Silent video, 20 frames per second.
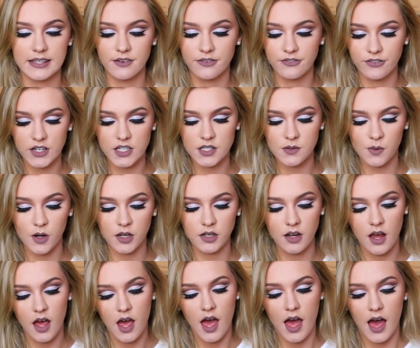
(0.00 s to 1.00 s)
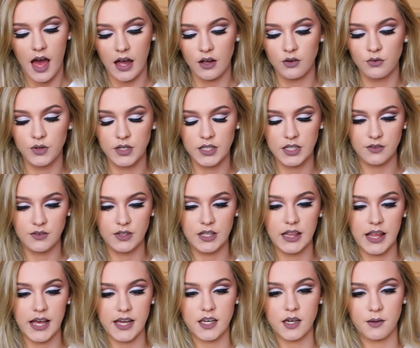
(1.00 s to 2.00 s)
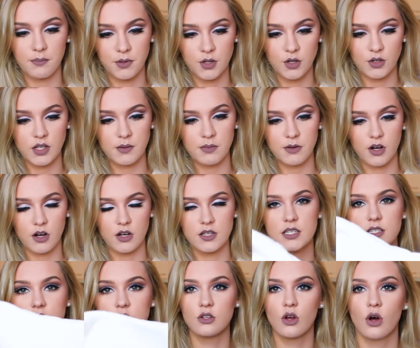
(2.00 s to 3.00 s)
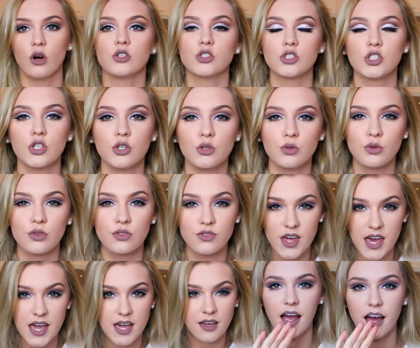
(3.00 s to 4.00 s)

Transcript: The first one I really like purely because it's not too thick.